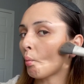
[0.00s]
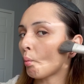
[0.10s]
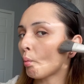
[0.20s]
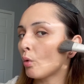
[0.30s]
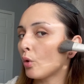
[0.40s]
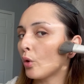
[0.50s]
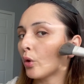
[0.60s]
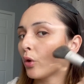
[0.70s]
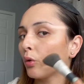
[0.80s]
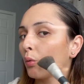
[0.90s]
Like,
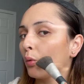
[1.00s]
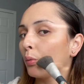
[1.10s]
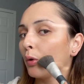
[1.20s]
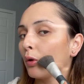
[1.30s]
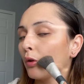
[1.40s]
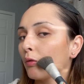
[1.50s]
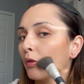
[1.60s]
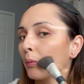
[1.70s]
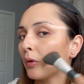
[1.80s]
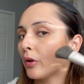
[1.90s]
it will be like
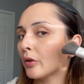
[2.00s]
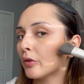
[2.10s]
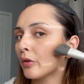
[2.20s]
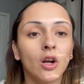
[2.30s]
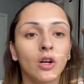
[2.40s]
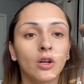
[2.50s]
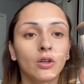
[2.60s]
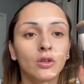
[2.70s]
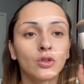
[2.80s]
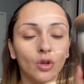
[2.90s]
from here to...
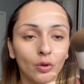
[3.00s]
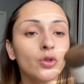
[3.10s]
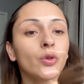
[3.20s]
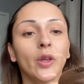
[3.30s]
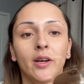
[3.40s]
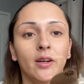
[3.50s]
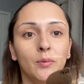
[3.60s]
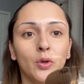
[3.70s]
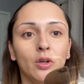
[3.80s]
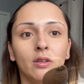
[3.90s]
Don't do that
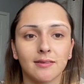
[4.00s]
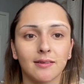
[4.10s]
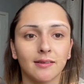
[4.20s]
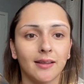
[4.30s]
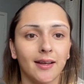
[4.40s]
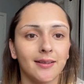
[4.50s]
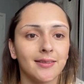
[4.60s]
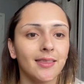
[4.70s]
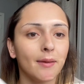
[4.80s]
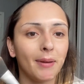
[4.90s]
anymore. That is
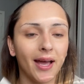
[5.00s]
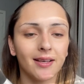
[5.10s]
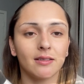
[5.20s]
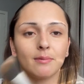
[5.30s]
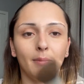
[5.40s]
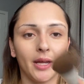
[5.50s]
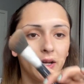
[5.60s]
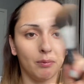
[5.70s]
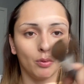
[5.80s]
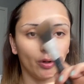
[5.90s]
in the past
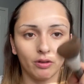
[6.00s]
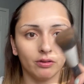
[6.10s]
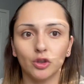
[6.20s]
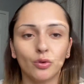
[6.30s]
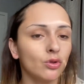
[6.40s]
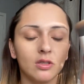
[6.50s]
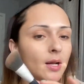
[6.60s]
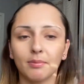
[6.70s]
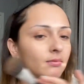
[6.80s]
makeup world. Don't stop.